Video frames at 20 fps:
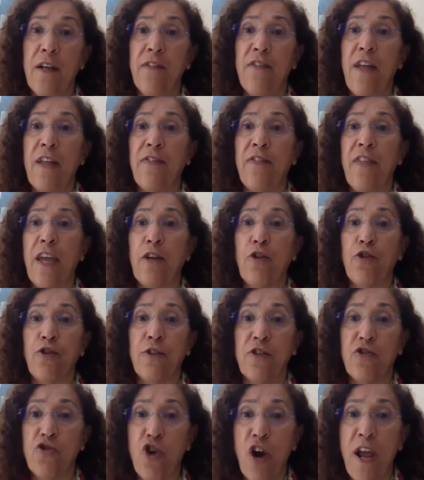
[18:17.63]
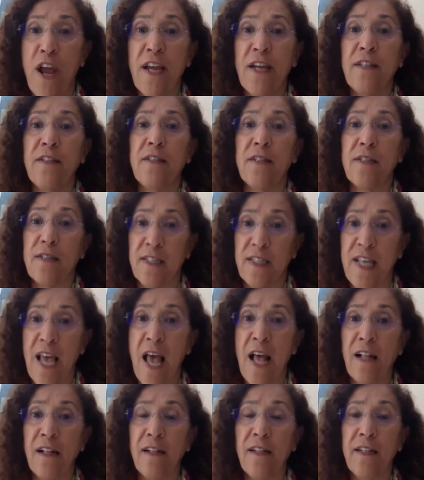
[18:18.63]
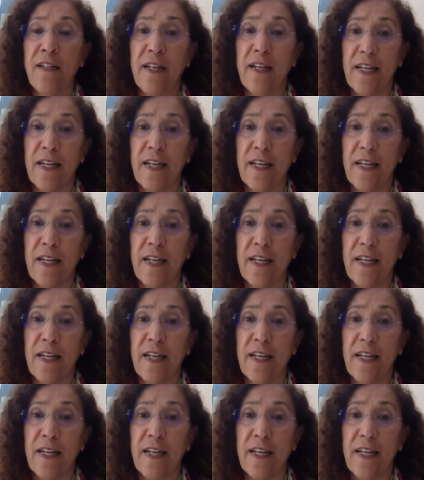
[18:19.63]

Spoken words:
that they could trade, sell,